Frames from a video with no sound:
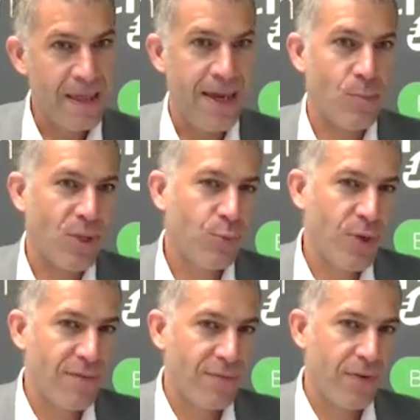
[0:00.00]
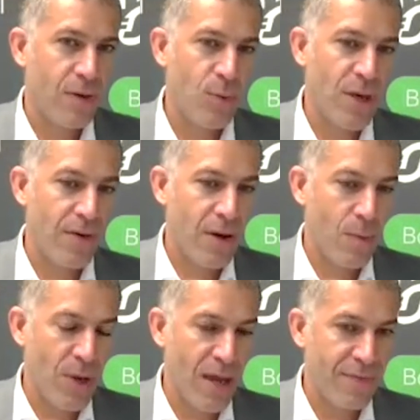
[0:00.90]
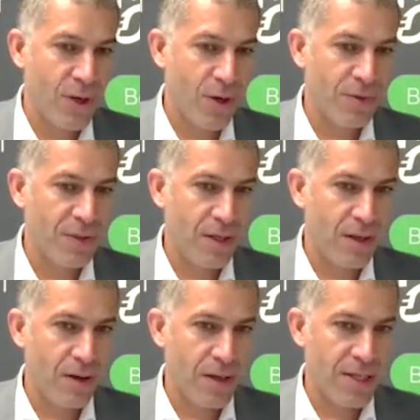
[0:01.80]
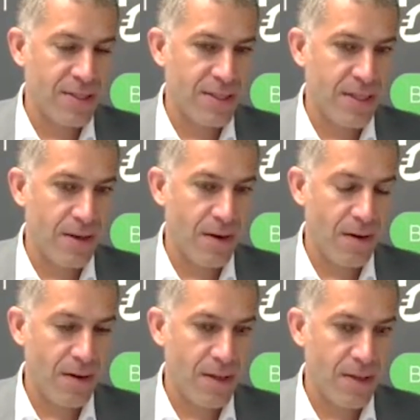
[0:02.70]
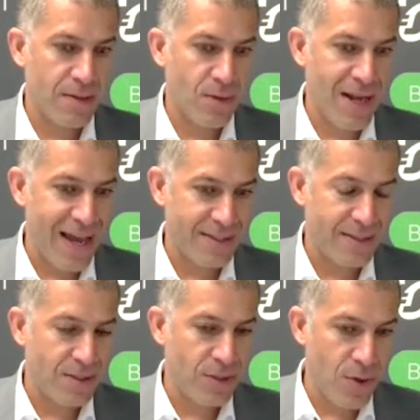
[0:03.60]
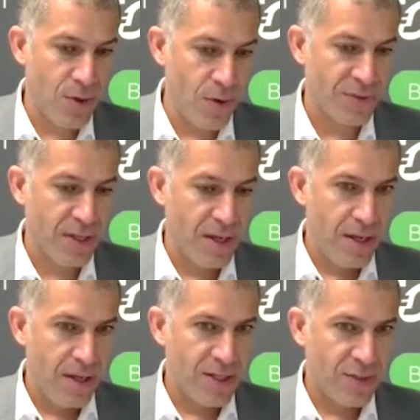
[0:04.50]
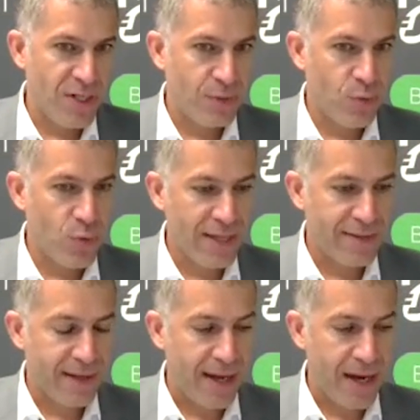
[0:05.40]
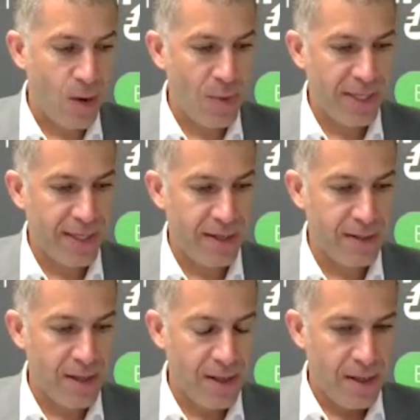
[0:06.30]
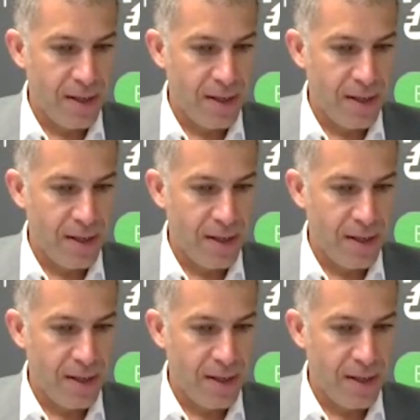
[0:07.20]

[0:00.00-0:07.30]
And what we have done in the last years is really to look at how we can